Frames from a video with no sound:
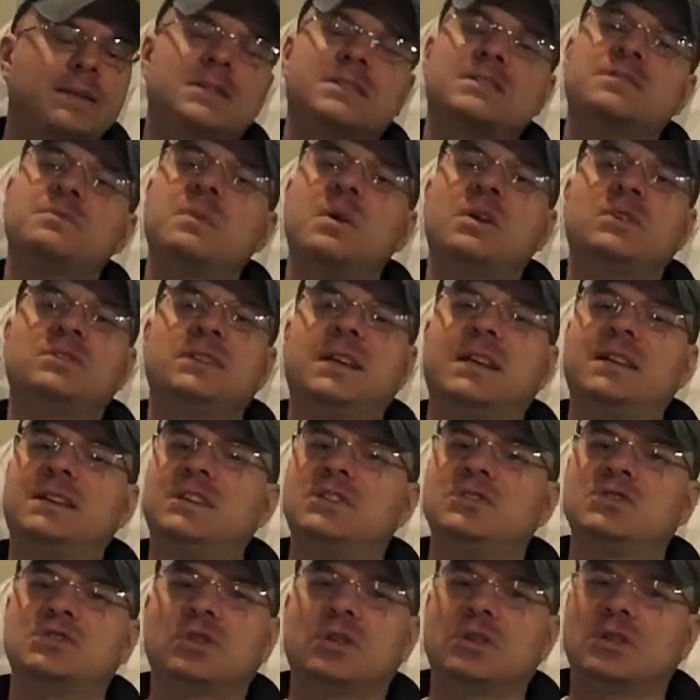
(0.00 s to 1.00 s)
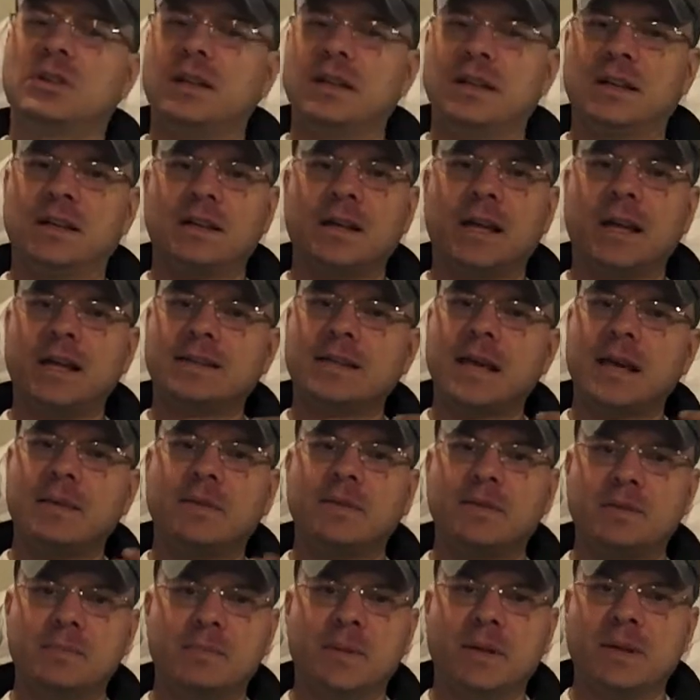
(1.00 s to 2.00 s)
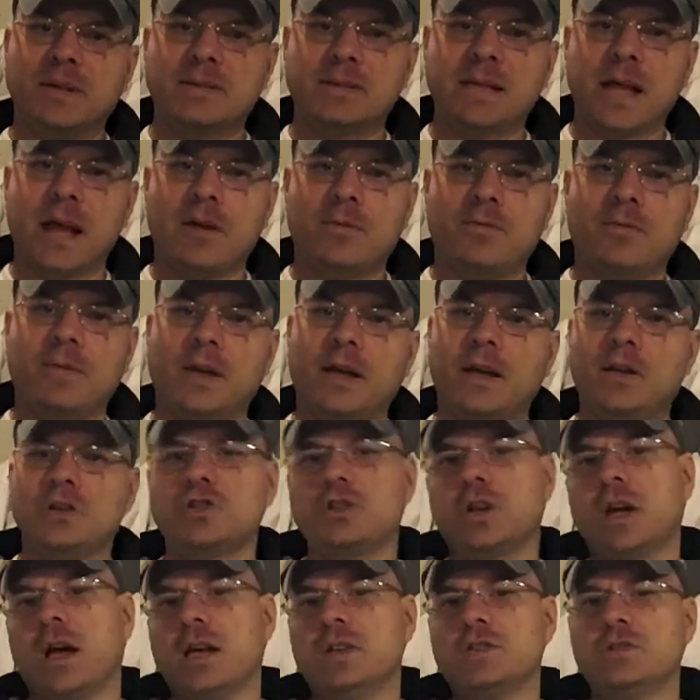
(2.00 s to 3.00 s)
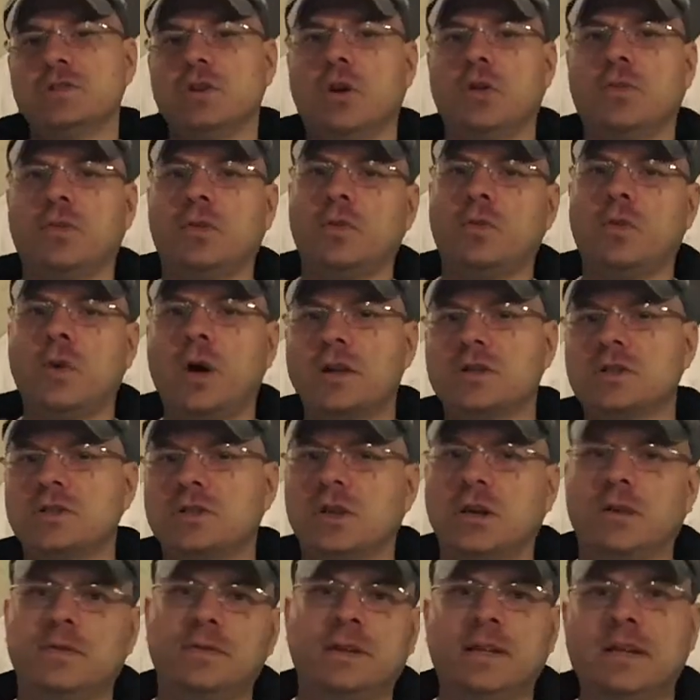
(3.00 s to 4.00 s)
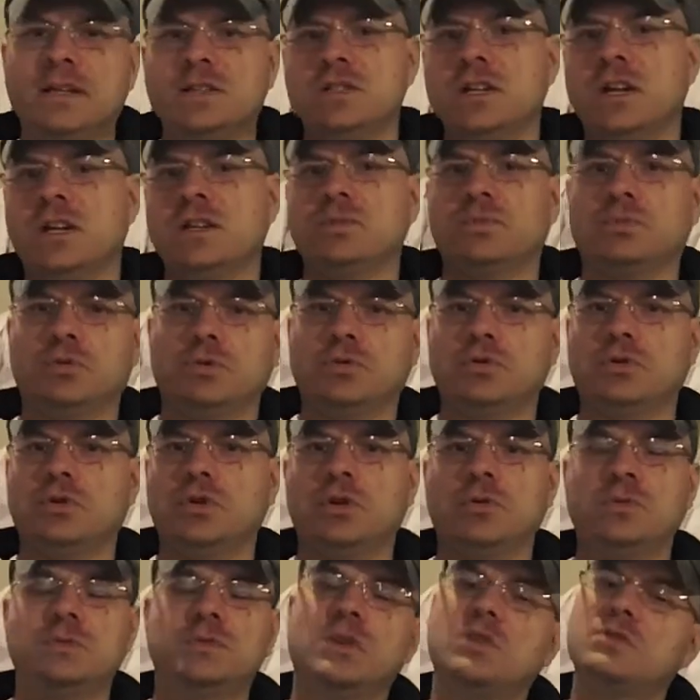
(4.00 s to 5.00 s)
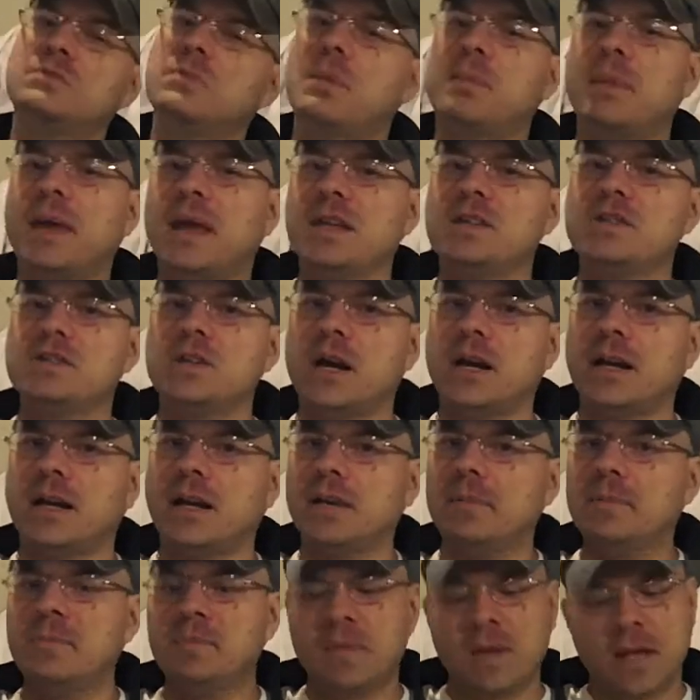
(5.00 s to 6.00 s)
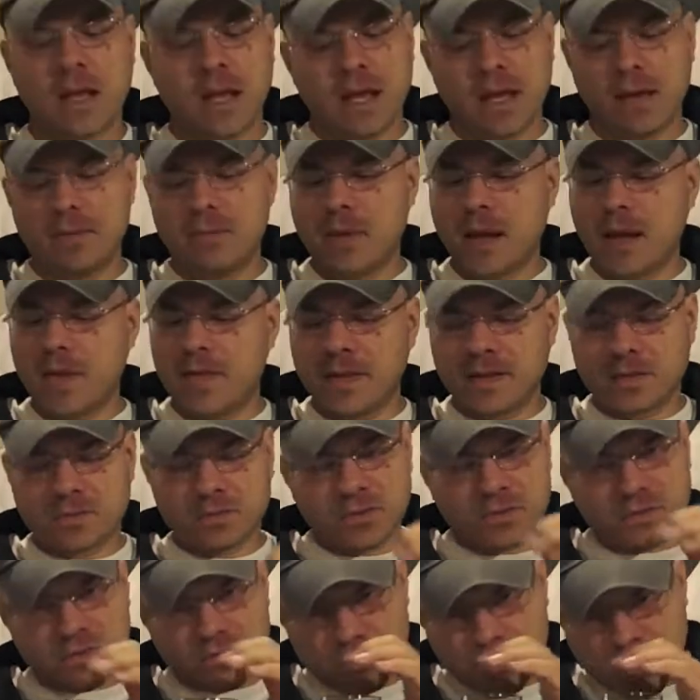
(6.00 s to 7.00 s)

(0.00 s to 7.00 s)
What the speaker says: it just smells like dessert in a glass. I'm a big stout fan, as you guys know, if you've watched enough DJs BrewTube. So is my mate Johnny. And man, this one's